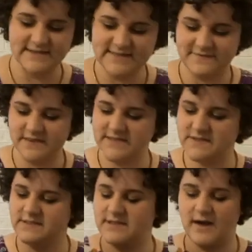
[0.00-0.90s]
This
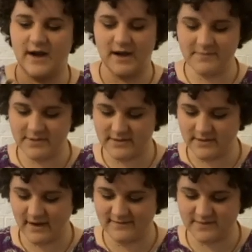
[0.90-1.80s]
first top,
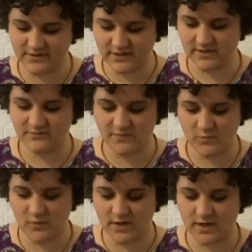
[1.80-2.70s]
I've been looking for
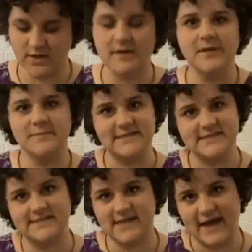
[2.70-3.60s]
more
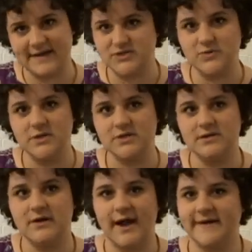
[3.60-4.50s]
business
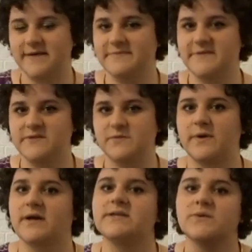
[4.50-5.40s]
casual items to
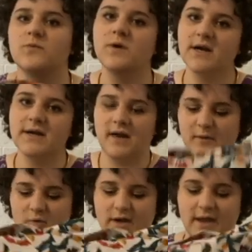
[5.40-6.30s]
wear to work.
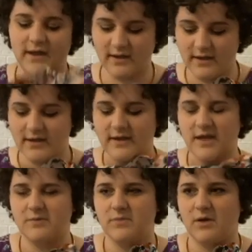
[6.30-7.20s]
I'm working
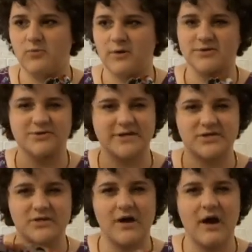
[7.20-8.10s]
in a more
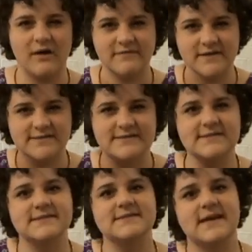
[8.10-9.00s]
traditional office
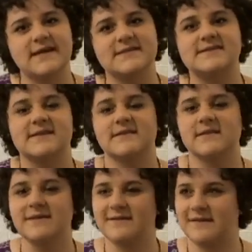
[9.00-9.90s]
these days, and
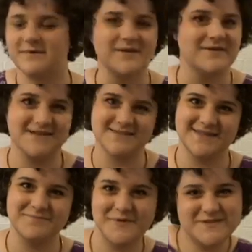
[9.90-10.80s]
I realized
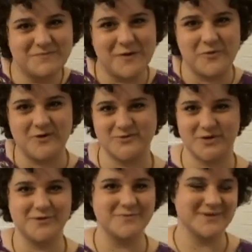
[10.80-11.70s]
that most of my
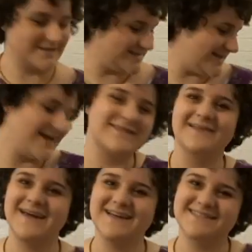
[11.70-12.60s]
wardrobe looks like
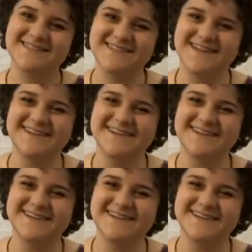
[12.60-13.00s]
this.